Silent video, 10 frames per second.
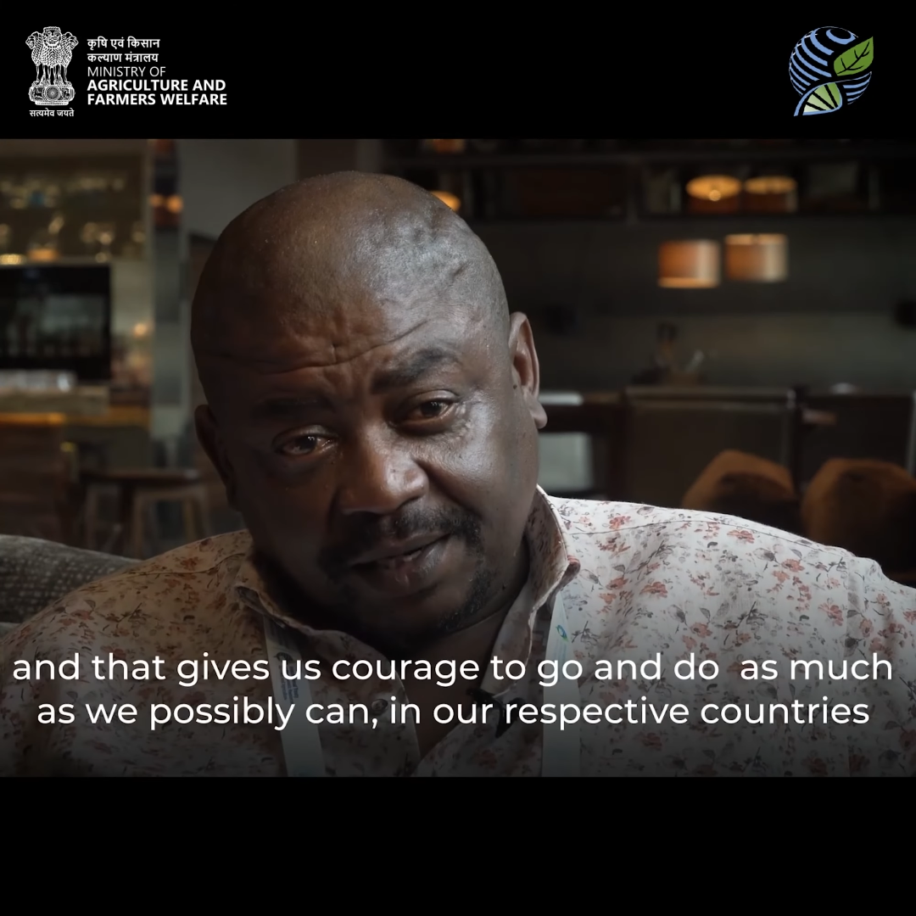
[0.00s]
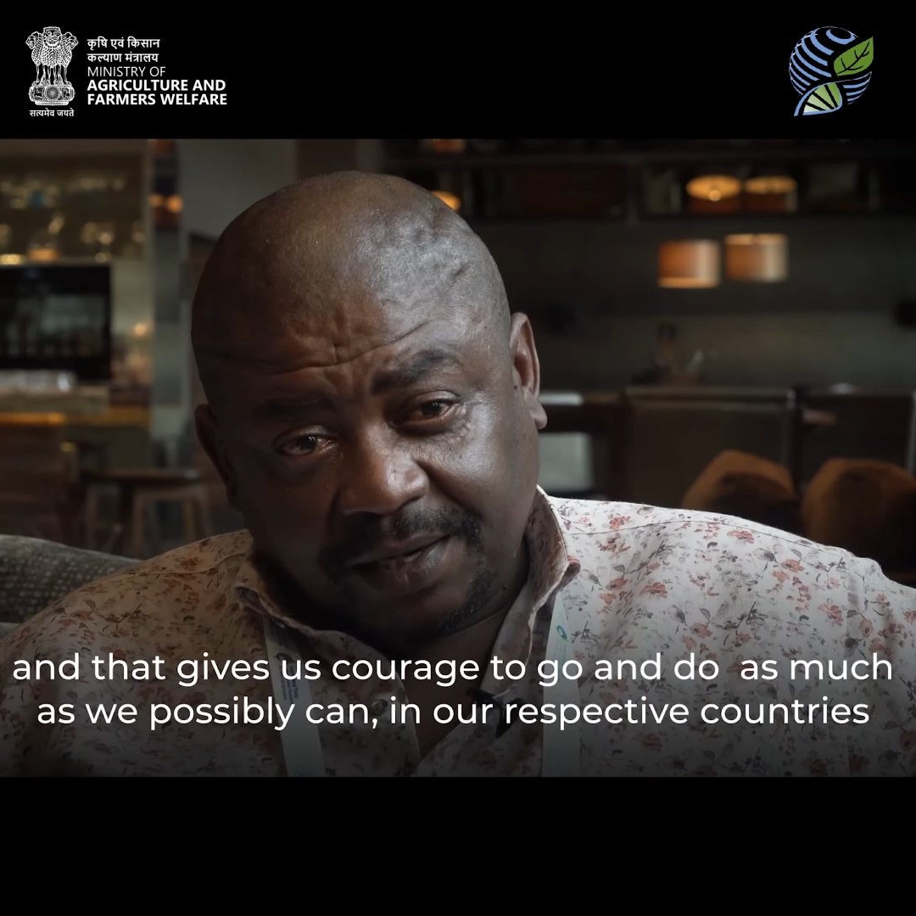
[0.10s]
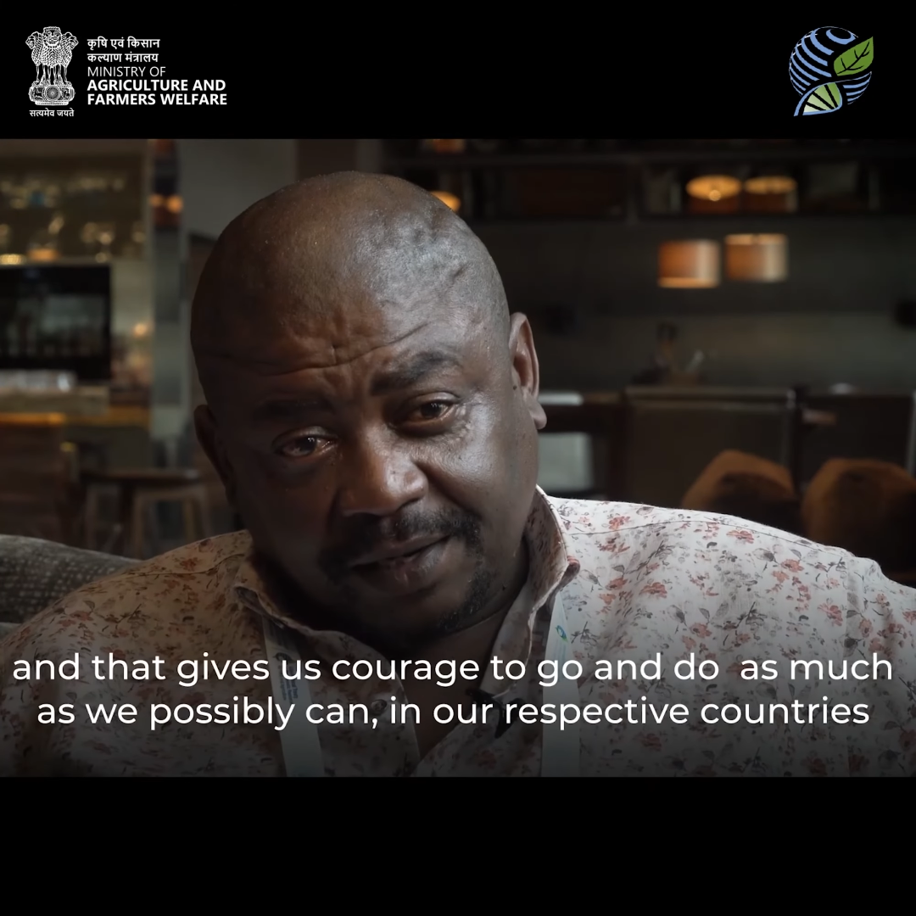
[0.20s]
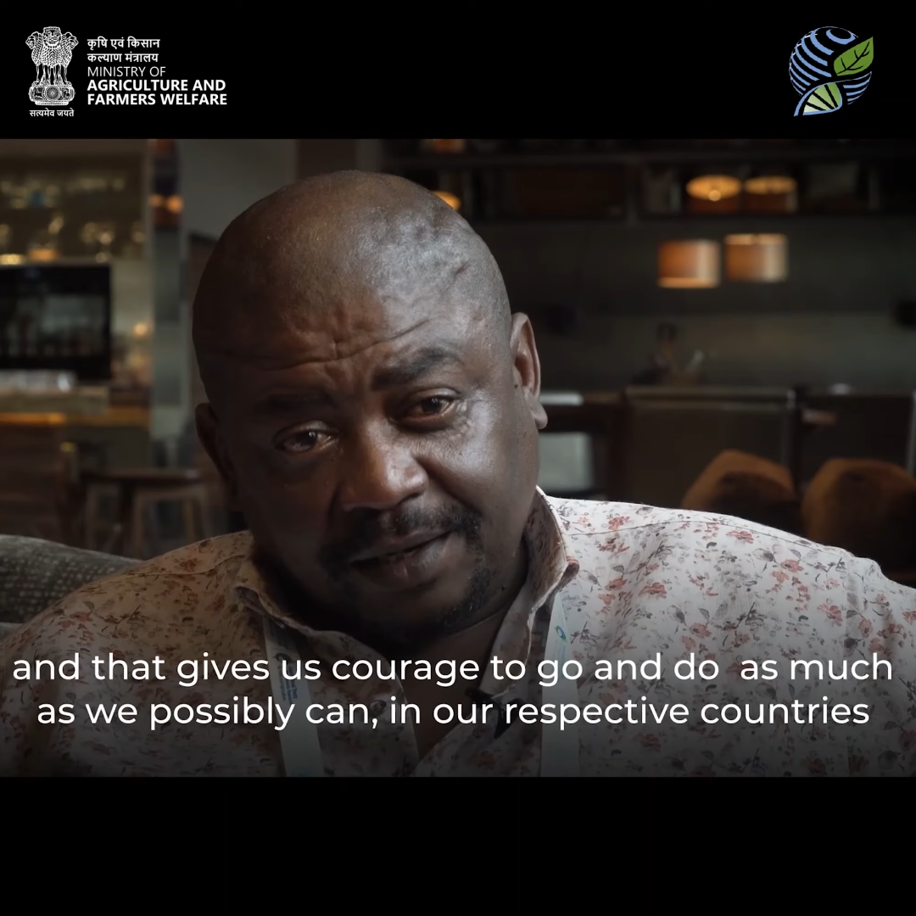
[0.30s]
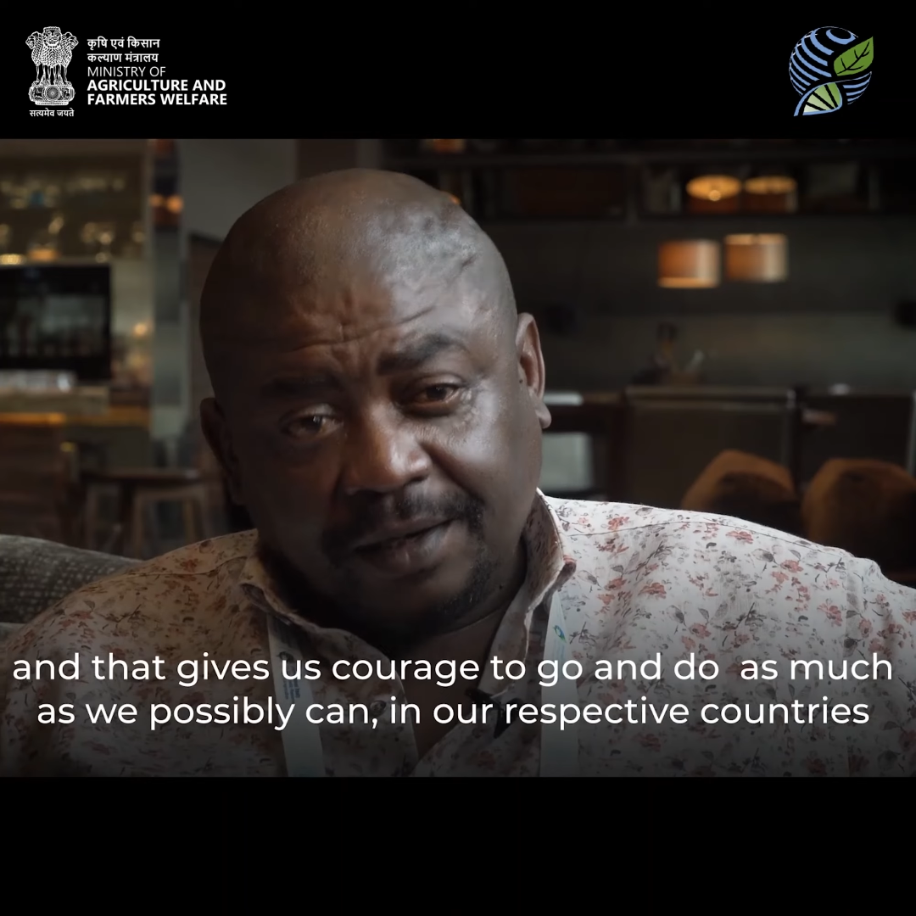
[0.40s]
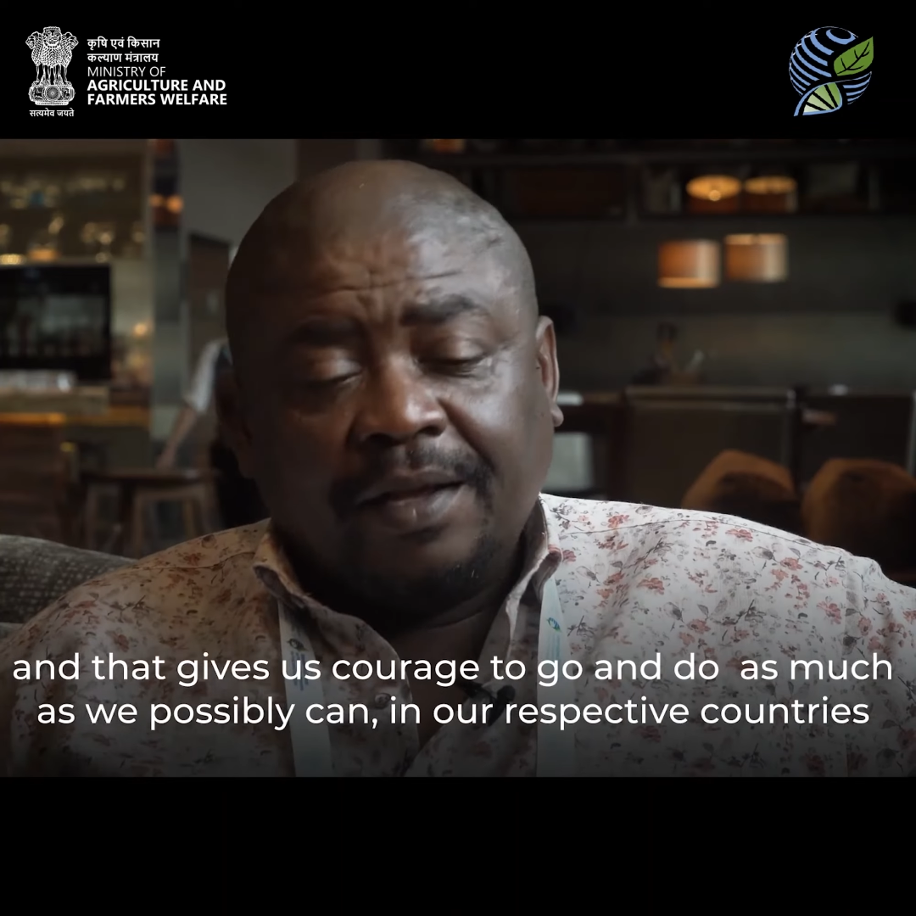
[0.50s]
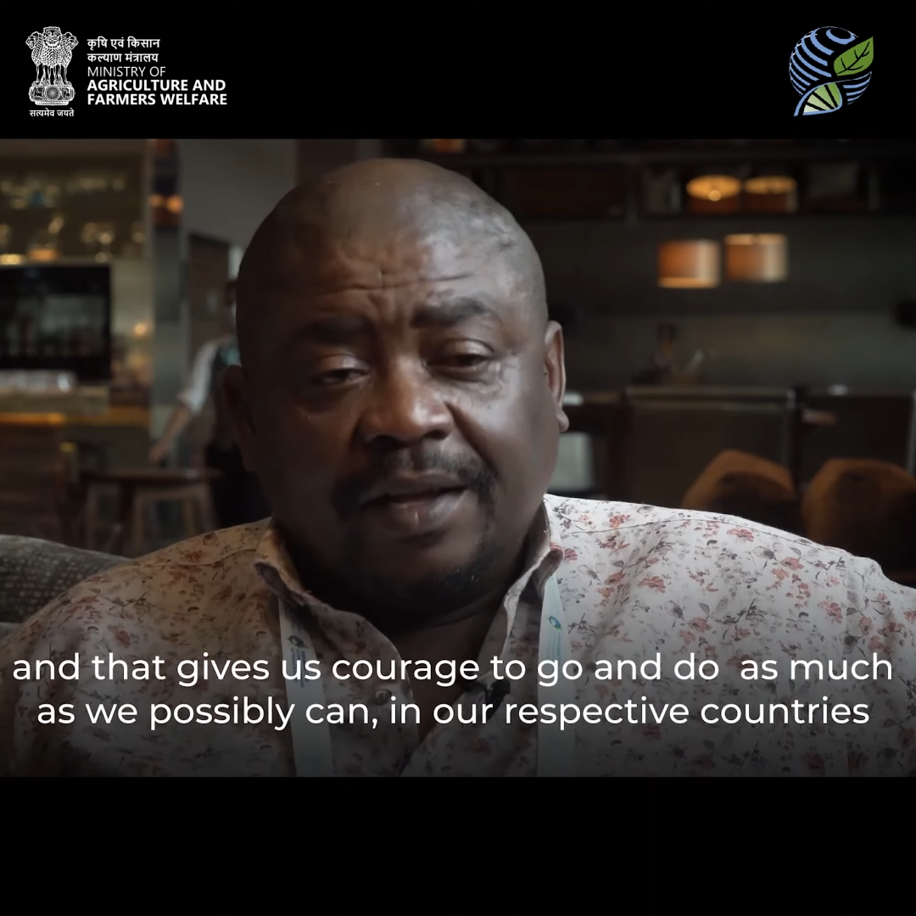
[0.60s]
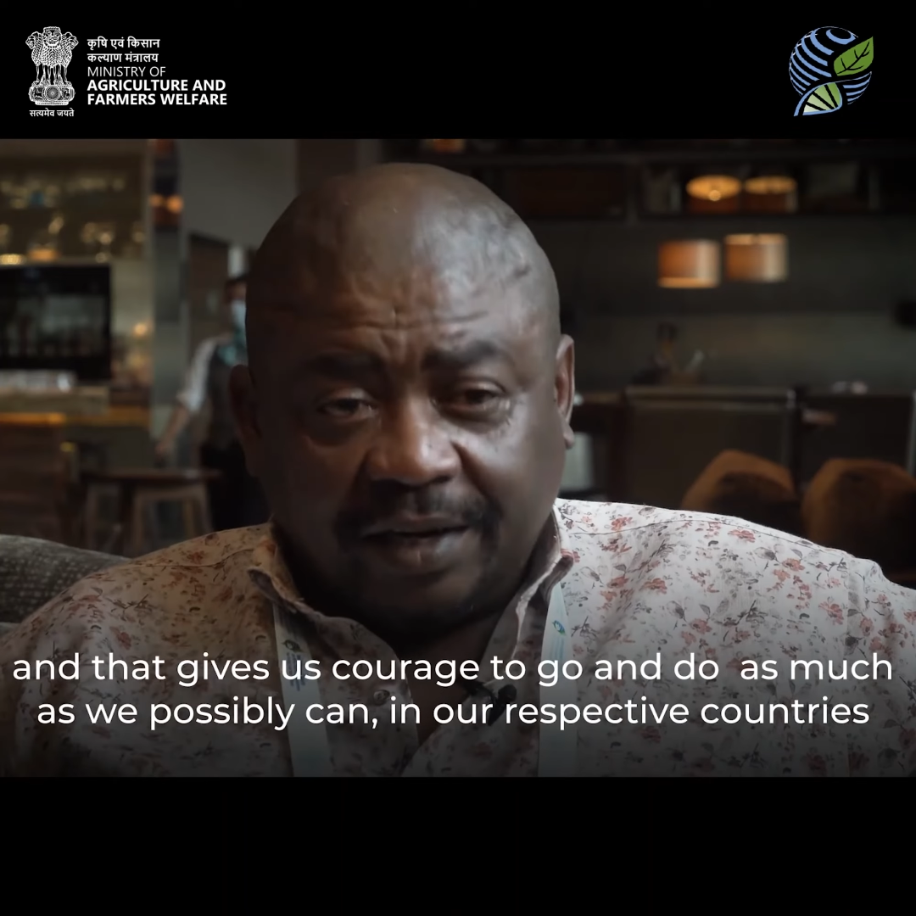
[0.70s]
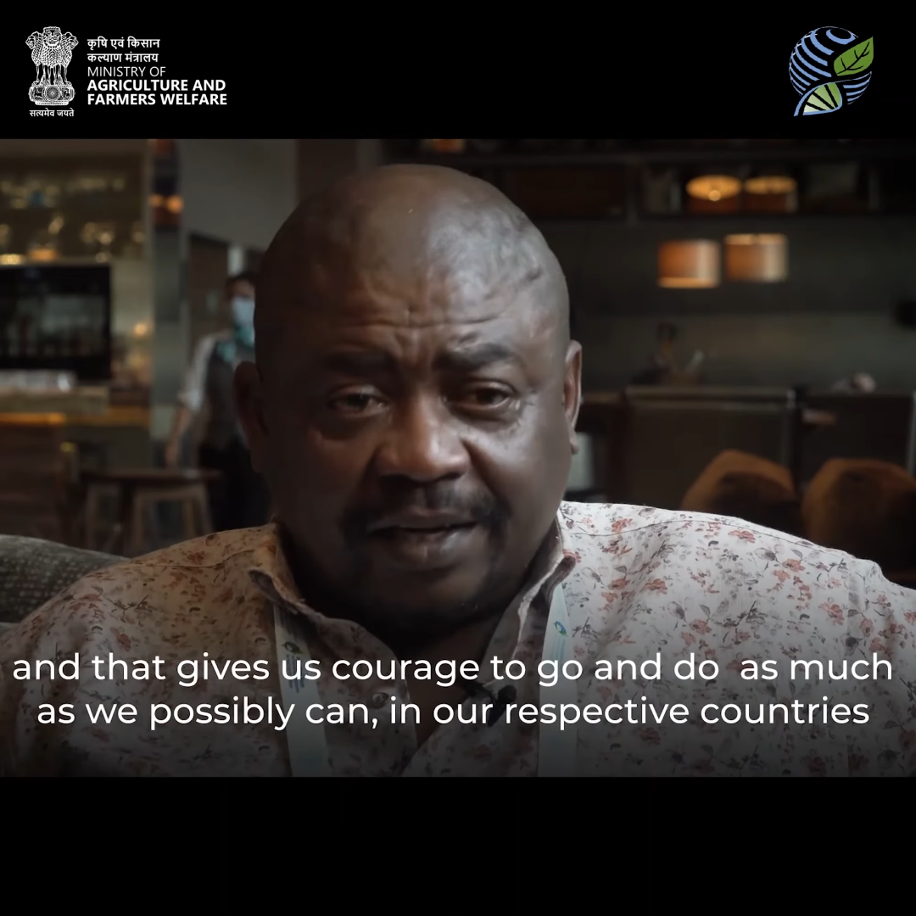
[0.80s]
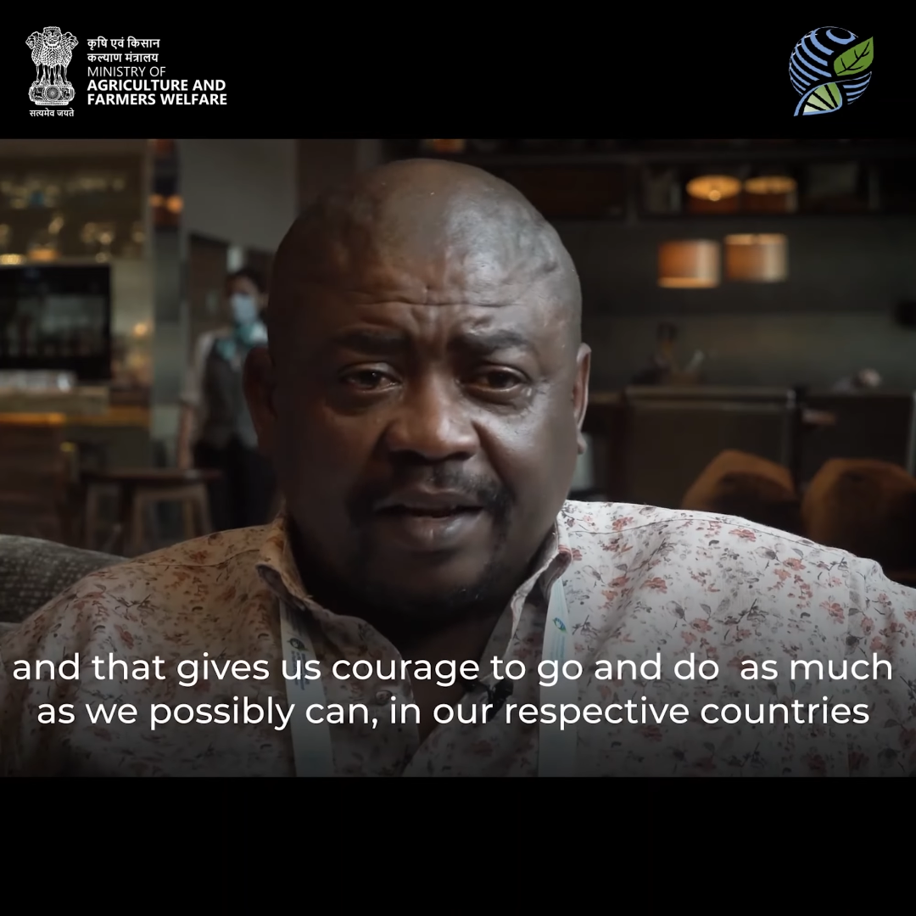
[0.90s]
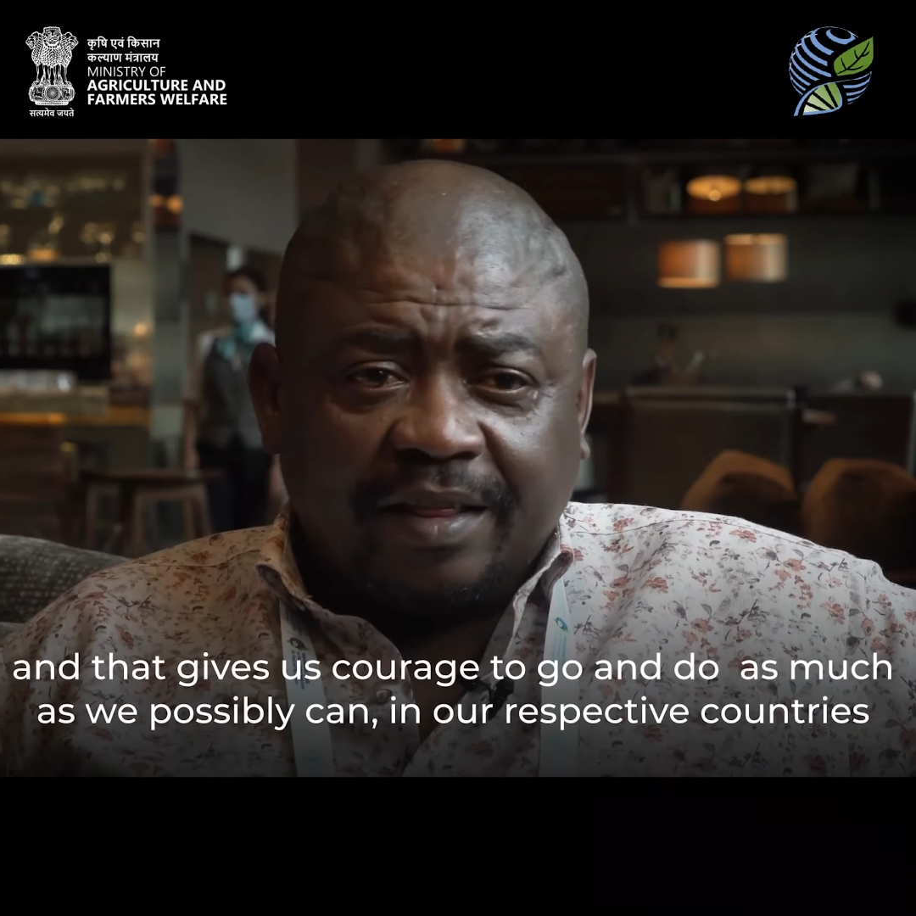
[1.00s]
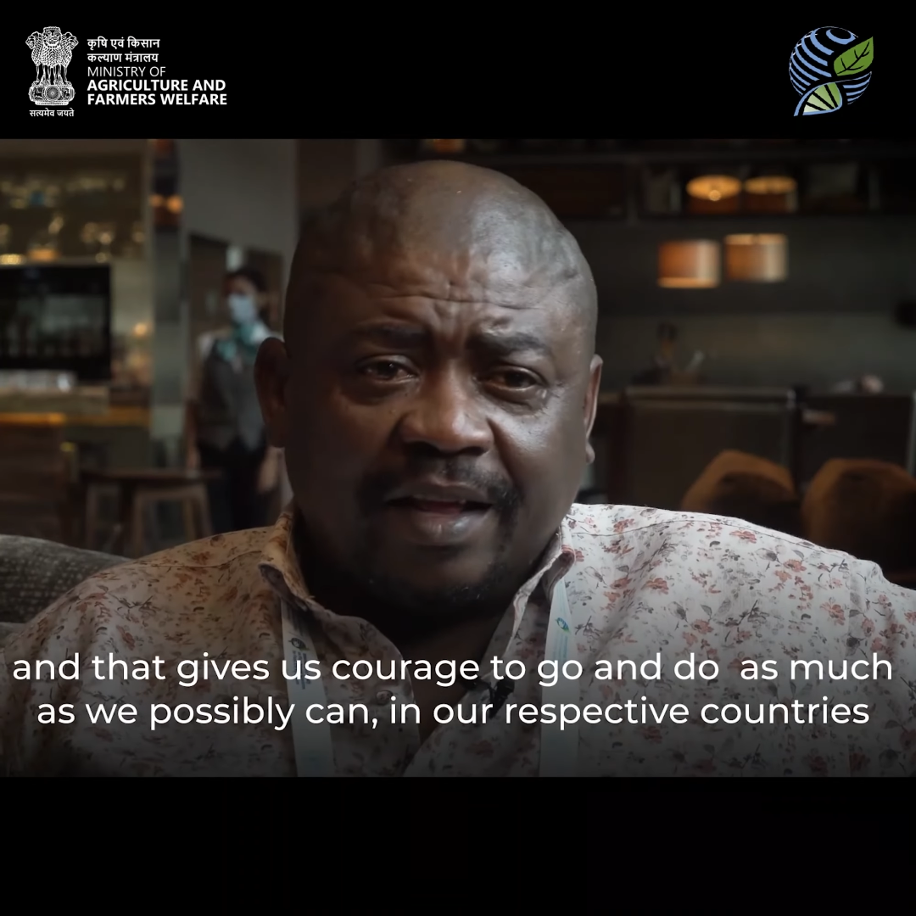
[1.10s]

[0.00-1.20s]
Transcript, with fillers: and really